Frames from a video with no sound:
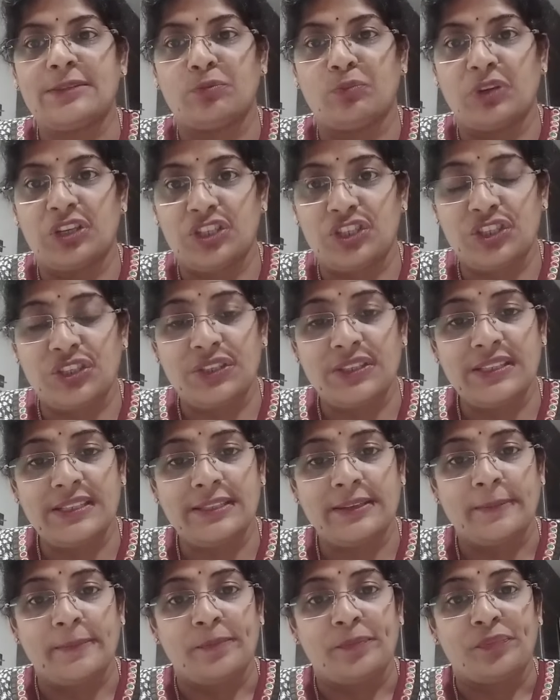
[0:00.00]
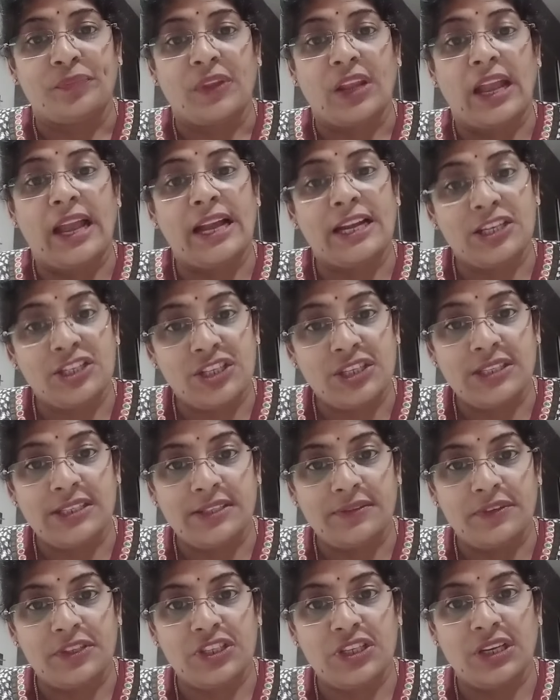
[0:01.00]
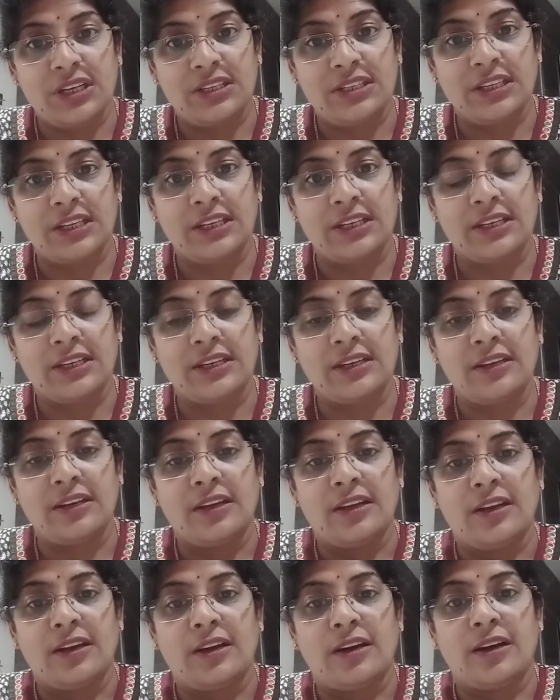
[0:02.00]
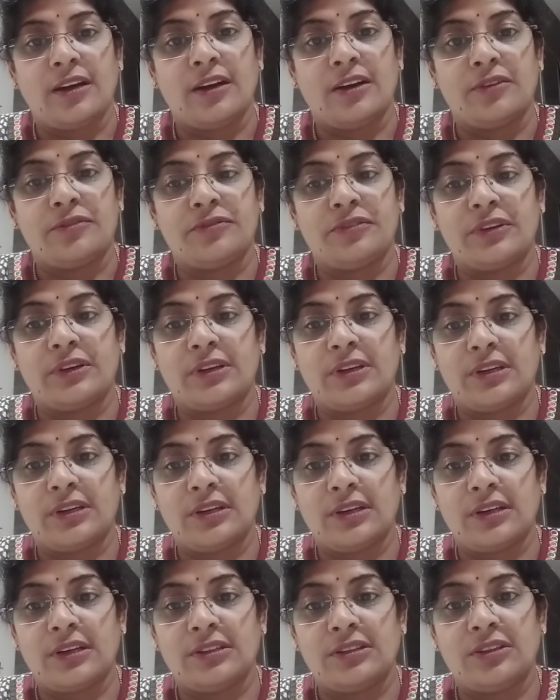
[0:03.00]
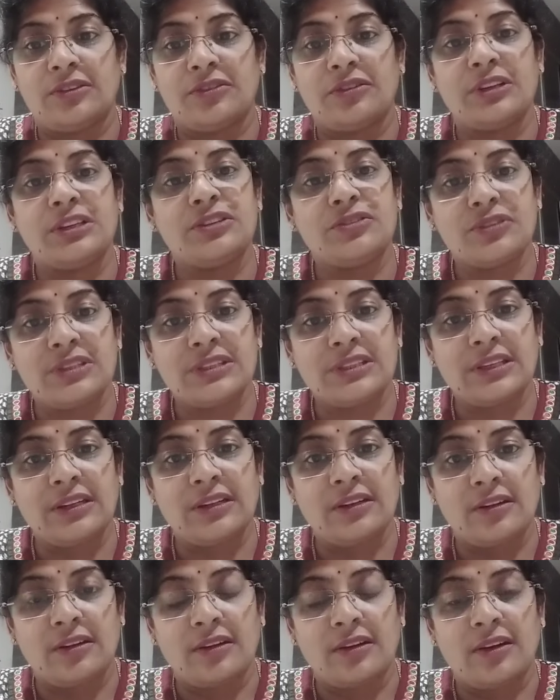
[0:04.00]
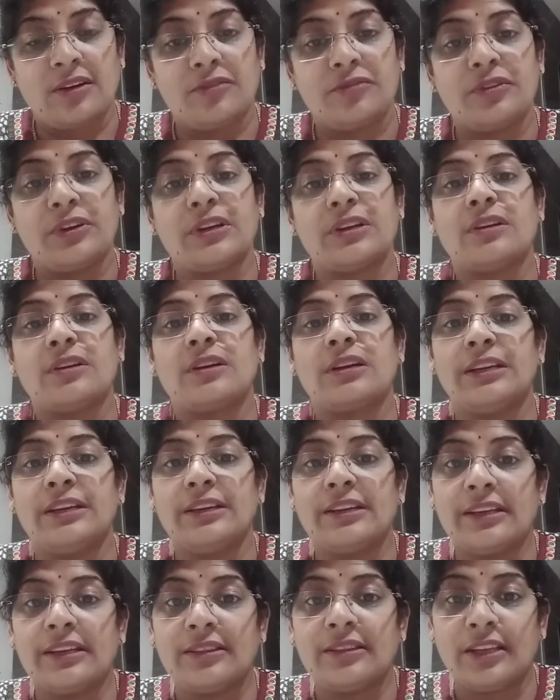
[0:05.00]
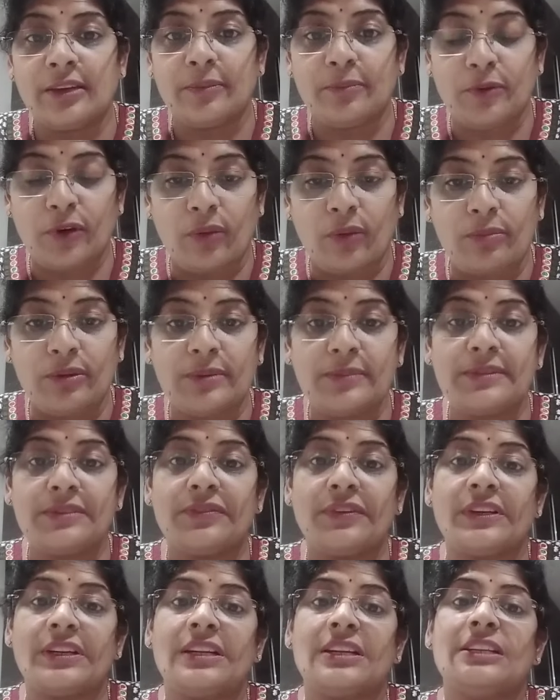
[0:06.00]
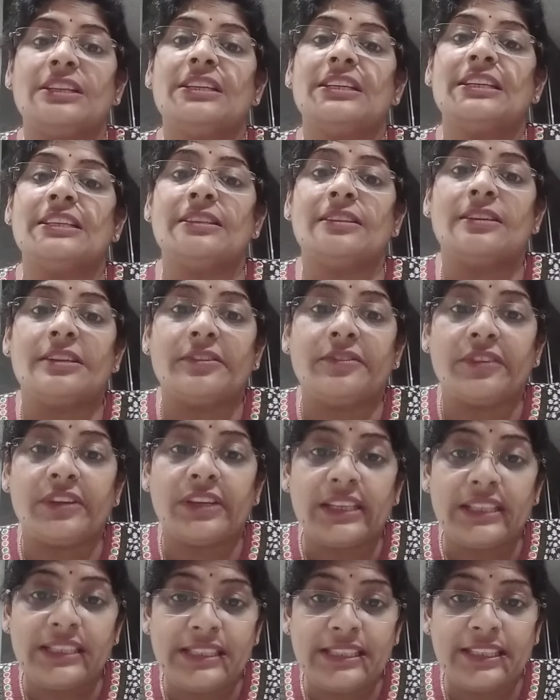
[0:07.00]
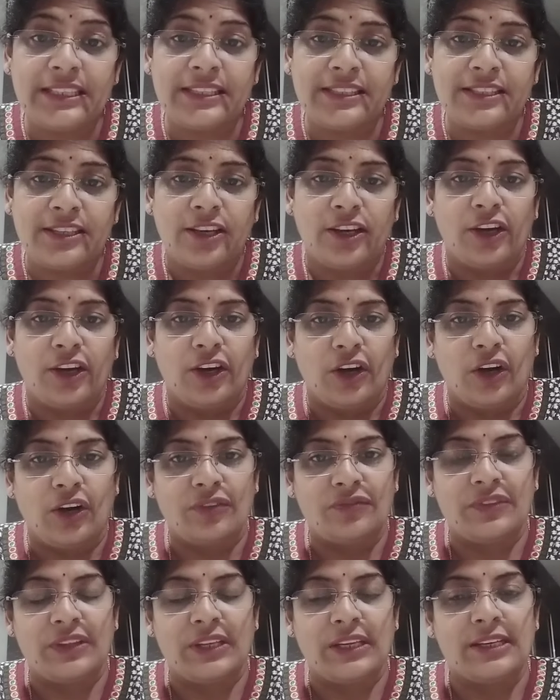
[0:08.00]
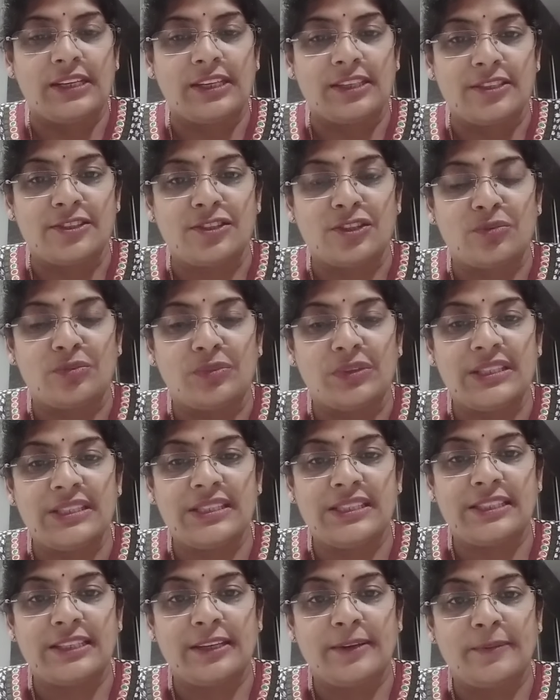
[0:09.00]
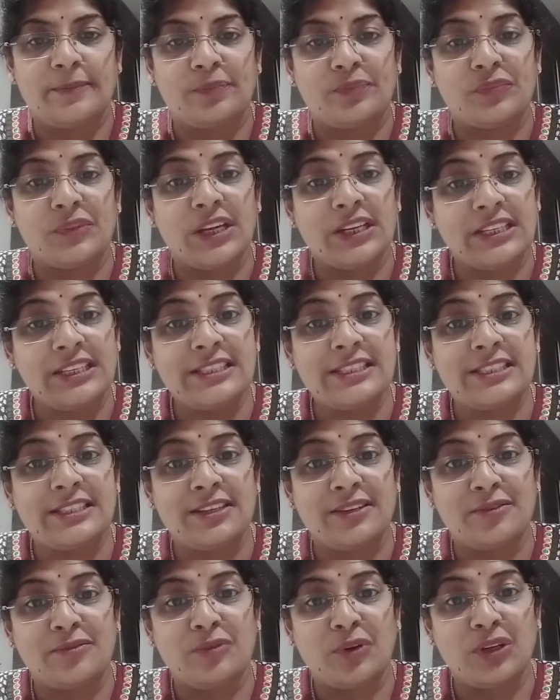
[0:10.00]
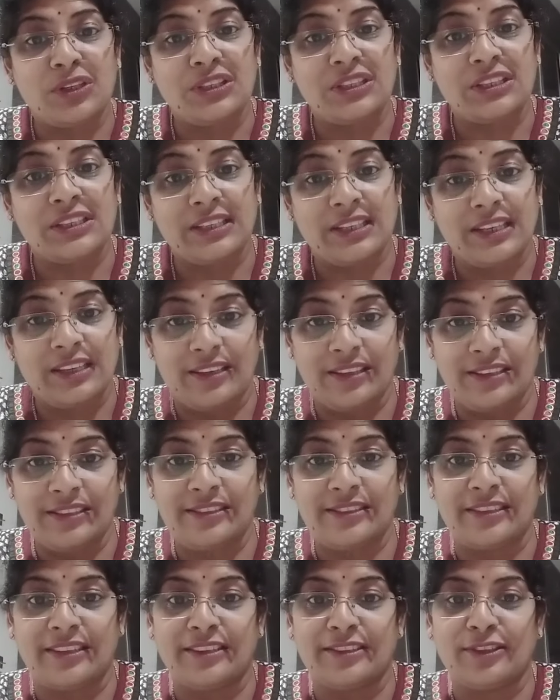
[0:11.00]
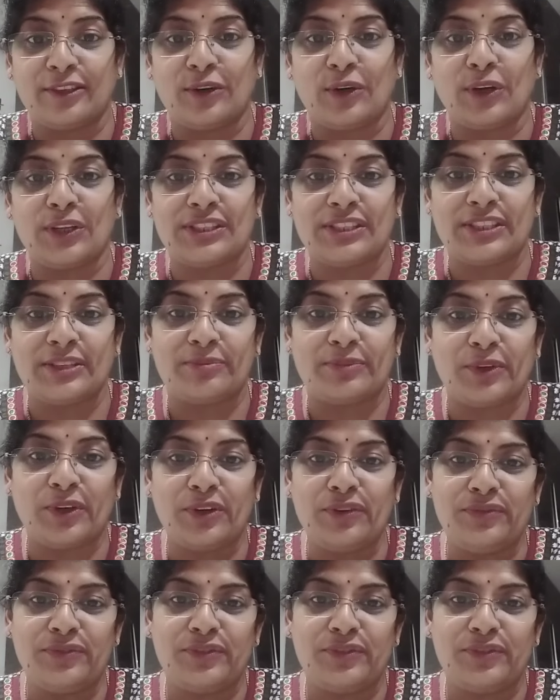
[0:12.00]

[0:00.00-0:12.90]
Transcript: measures, actions which are taken for the redressal, for clearing the problems, for clearing the grievances of the consumers. That is what is the concept of